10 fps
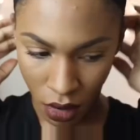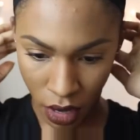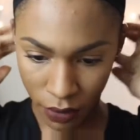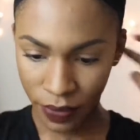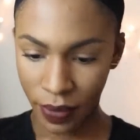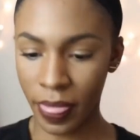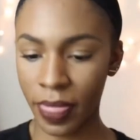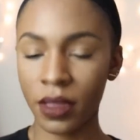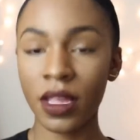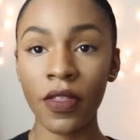All right.
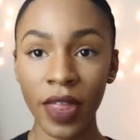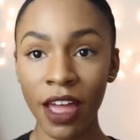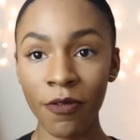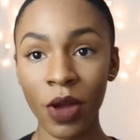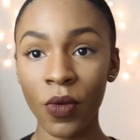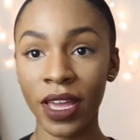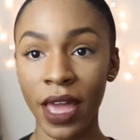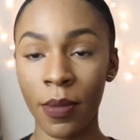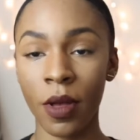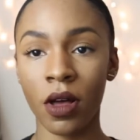Now that I have my wig
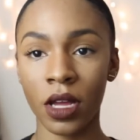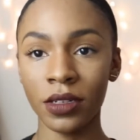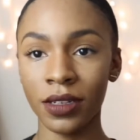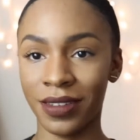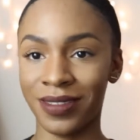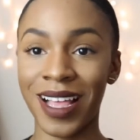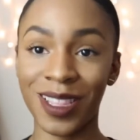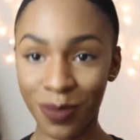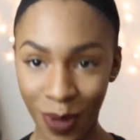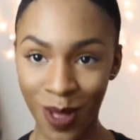cap on, I
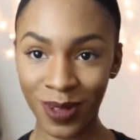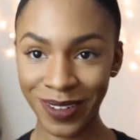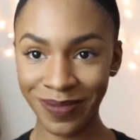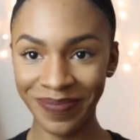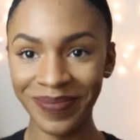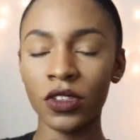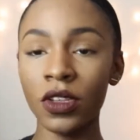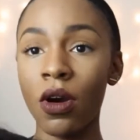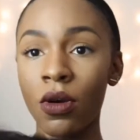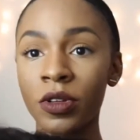look bald.
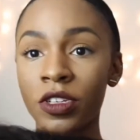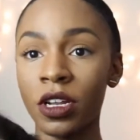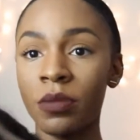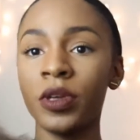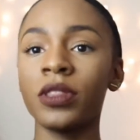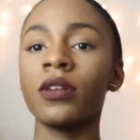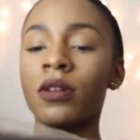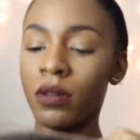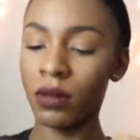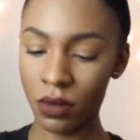So I'm just going to put
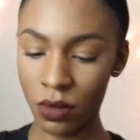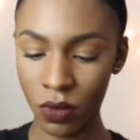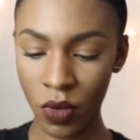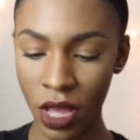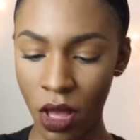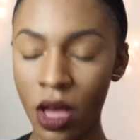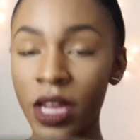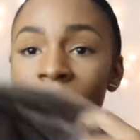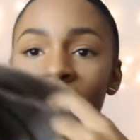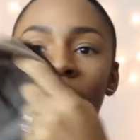the wig
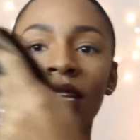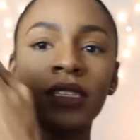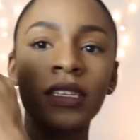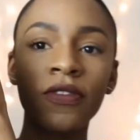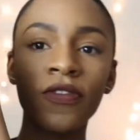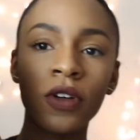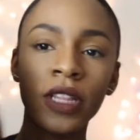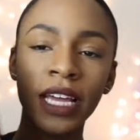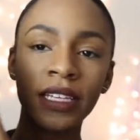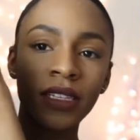on, and this is a full
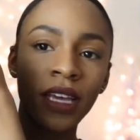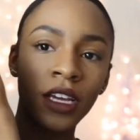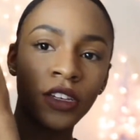lace.